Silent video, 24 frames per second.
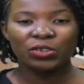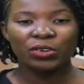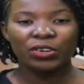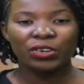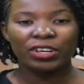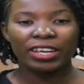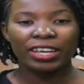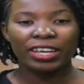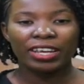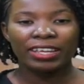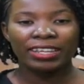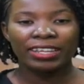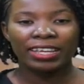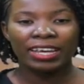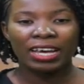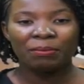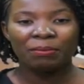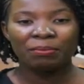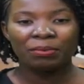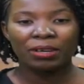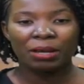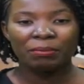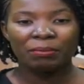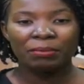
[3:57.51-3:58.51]
in the
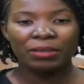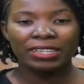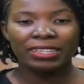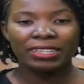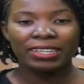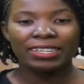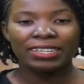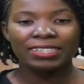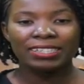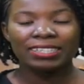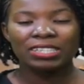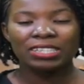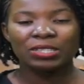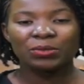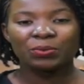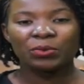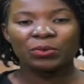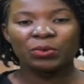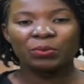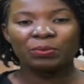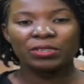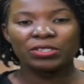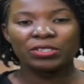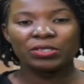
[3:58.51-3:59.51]
upcoming days, as we will
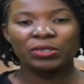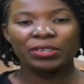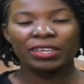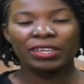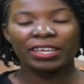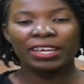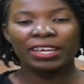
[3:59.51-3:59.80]
be talking